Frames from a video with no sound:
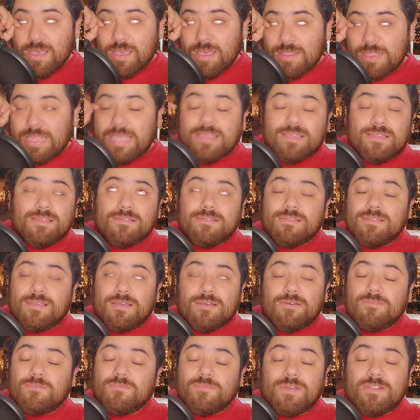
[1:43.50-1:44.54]
like,
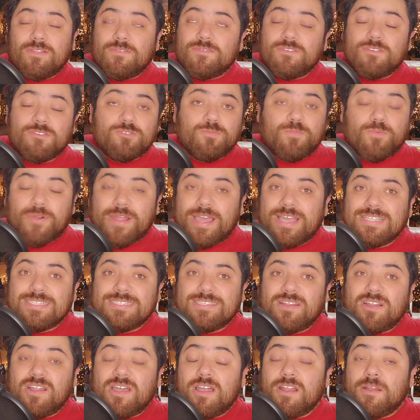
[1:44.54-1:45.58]
one of those brands
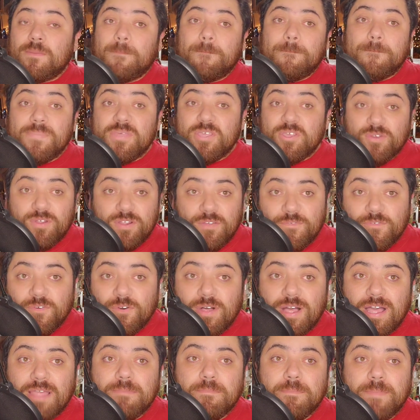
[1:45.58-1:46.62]
that are
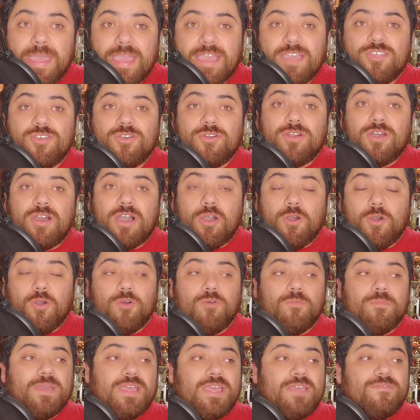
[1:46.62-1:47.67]
beautiful and make your
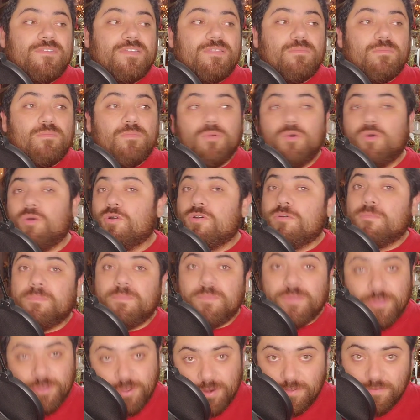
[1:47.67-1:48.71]
home even more
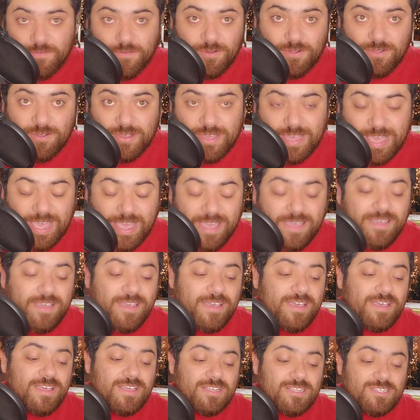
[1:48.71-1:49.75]
beautiful, okay?
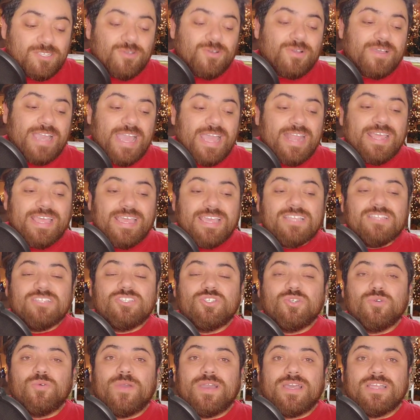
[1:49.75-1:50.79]
So get
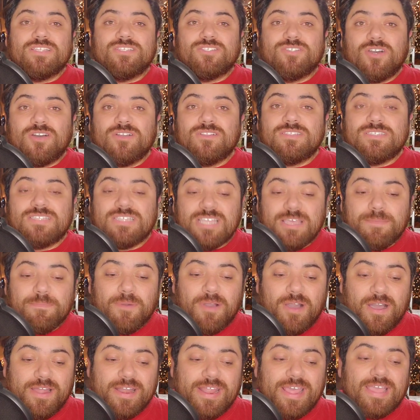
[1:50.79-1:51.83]
into it. Don't sleep
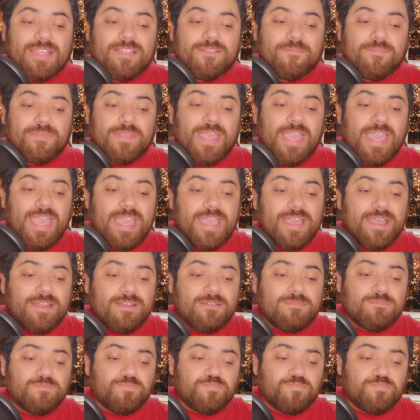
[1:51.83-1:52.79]
on it. And